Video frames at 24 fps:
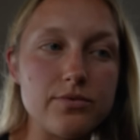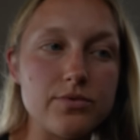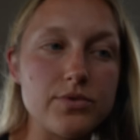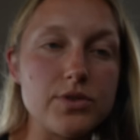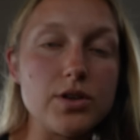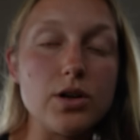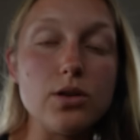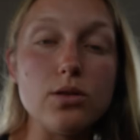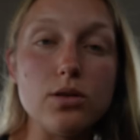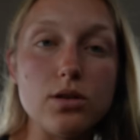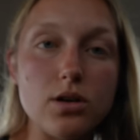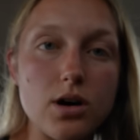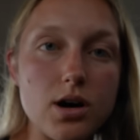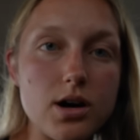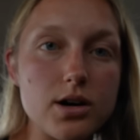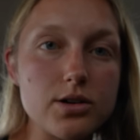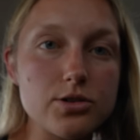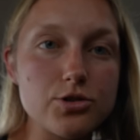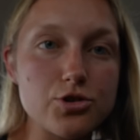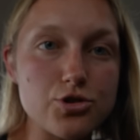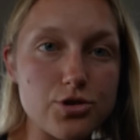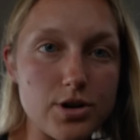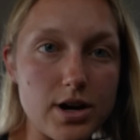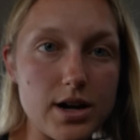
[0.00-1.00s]
the
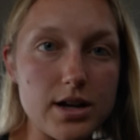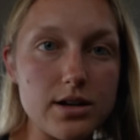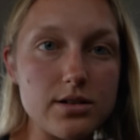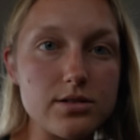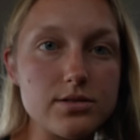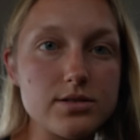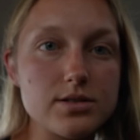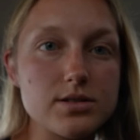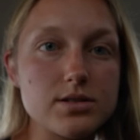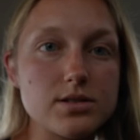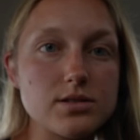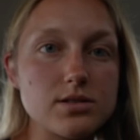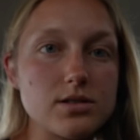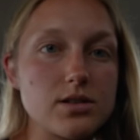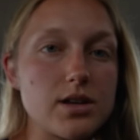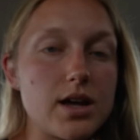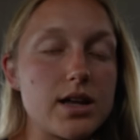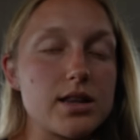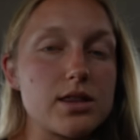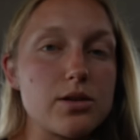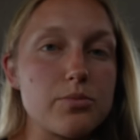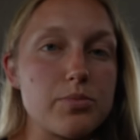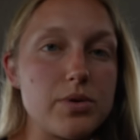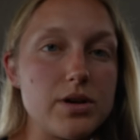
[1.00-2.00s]
long trails
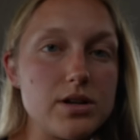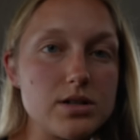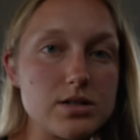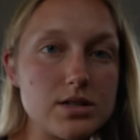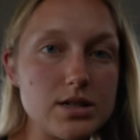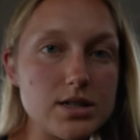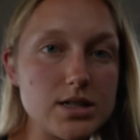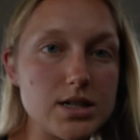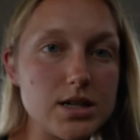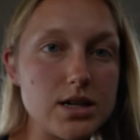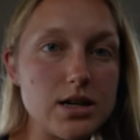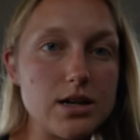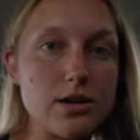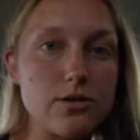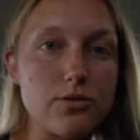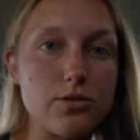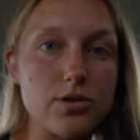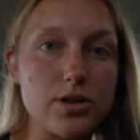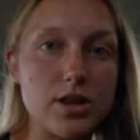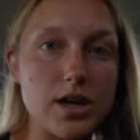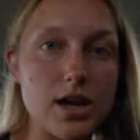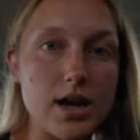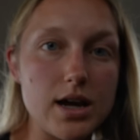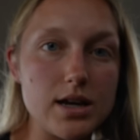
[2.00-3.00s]
like the PCT
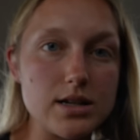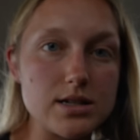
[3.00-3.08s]
or the